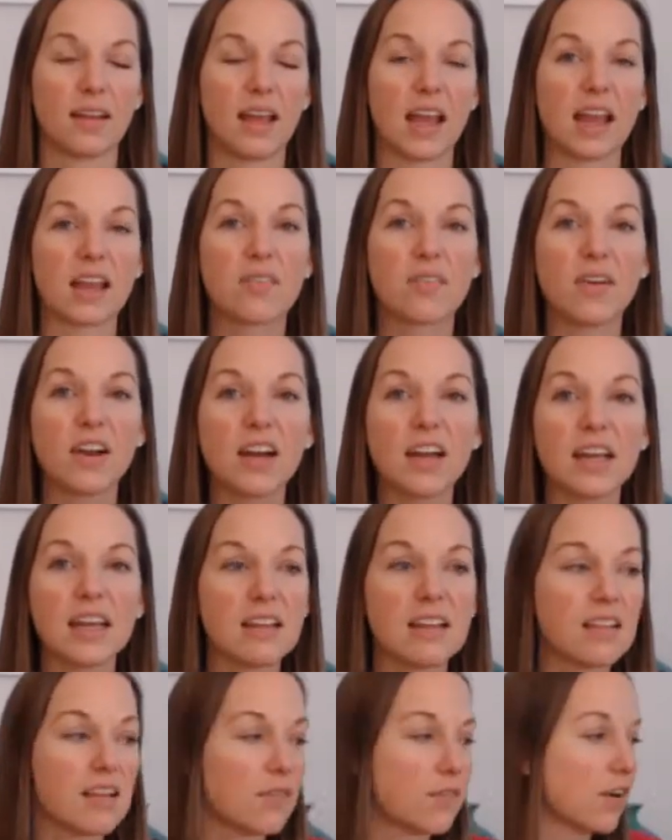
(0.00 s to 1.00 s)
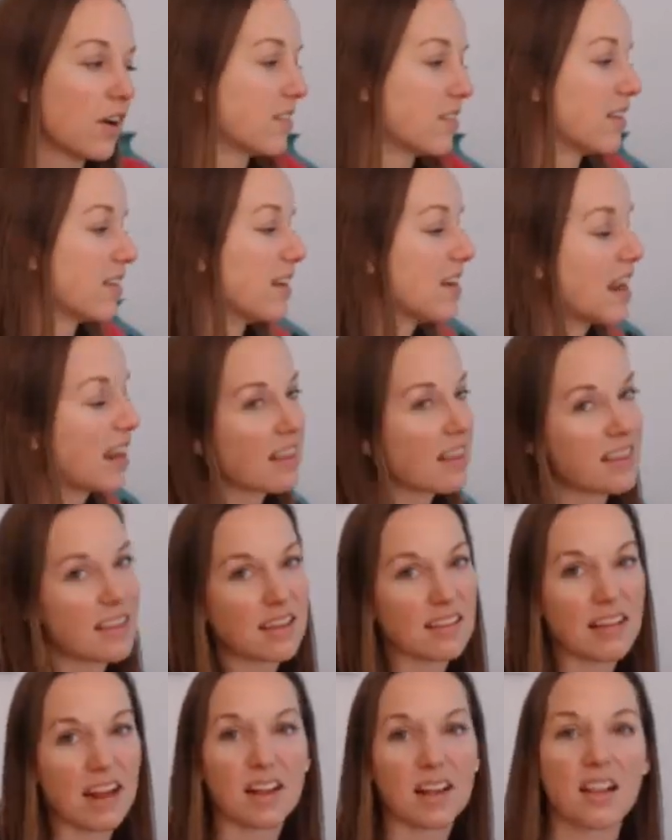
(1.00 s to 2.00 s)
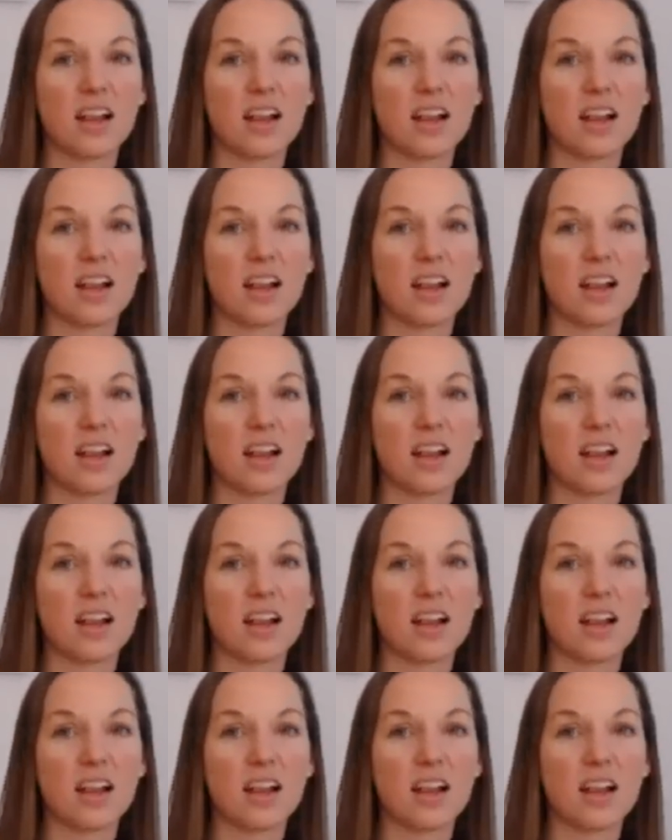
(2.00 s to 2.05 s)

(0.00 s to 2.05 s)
It's very easy for us to take the things out of the